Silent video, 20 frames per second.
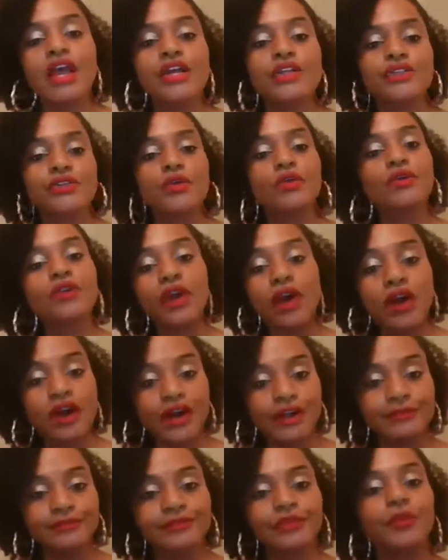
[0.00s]
So
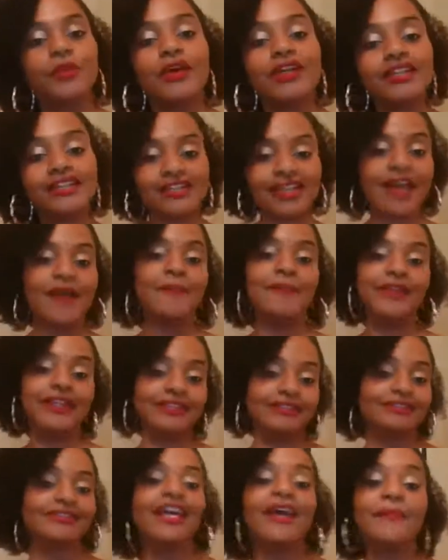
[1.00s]
gone, what does that
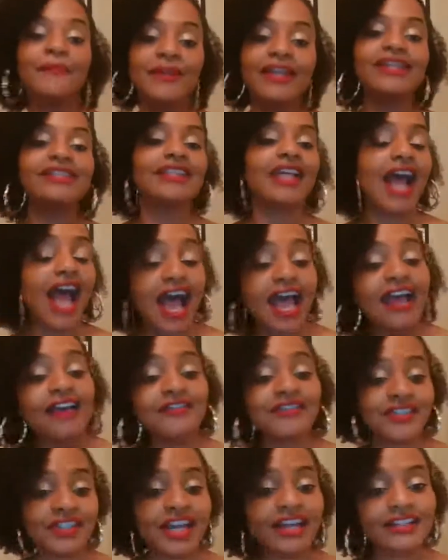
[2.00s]
mean? That means that I
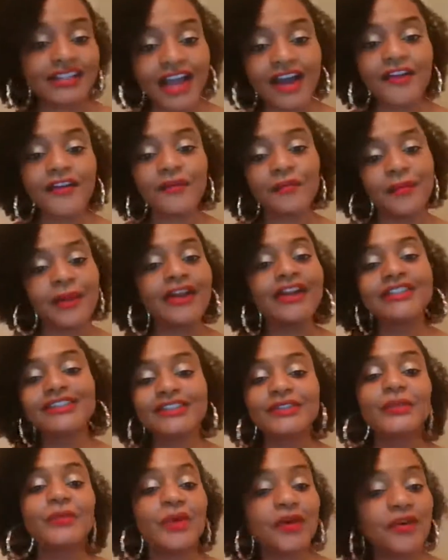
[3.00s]
have checked out of
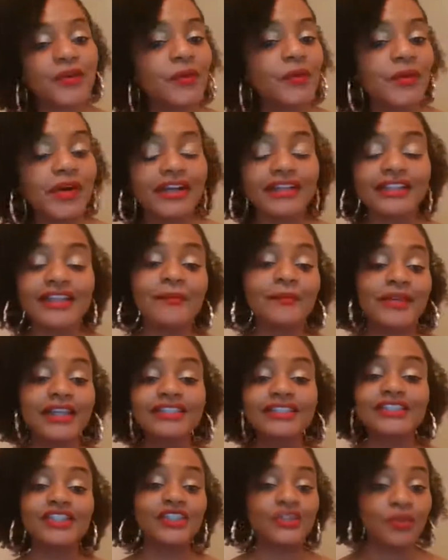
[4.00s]
Parenting 101. That
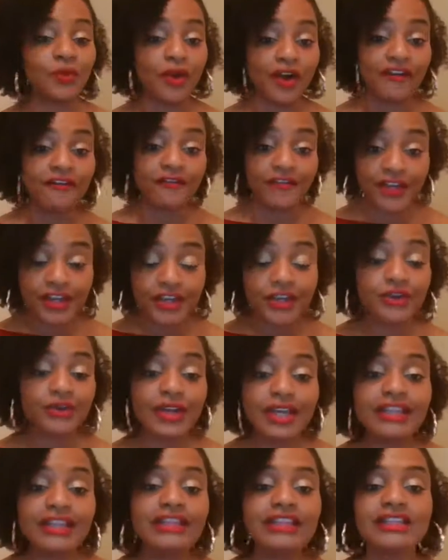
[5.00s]
means that you are
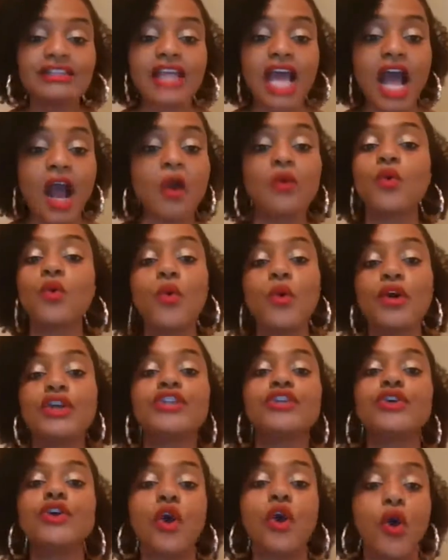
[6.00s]
figuring this out on
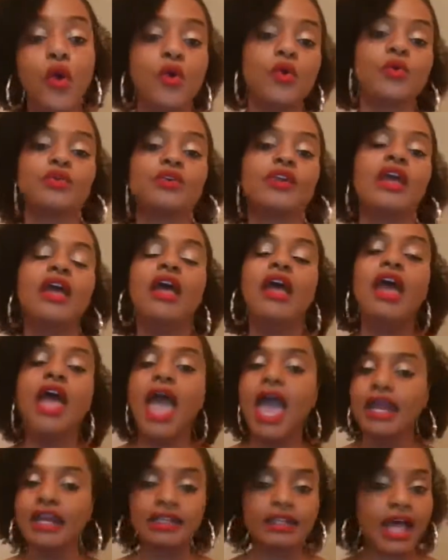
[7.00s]
your own.
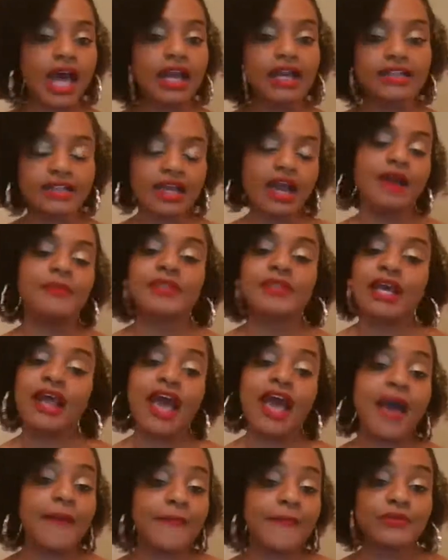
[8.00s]
And a lot of times that
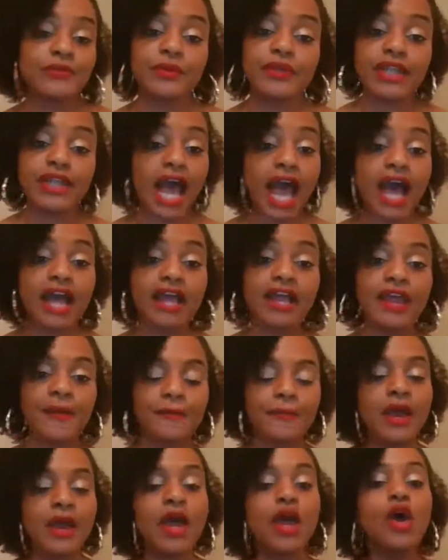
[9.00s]
happens when I
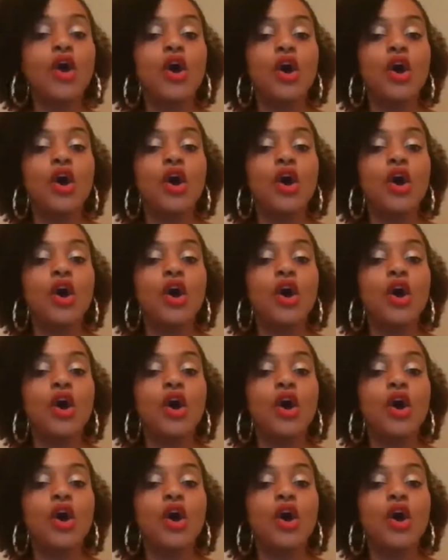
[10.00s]
am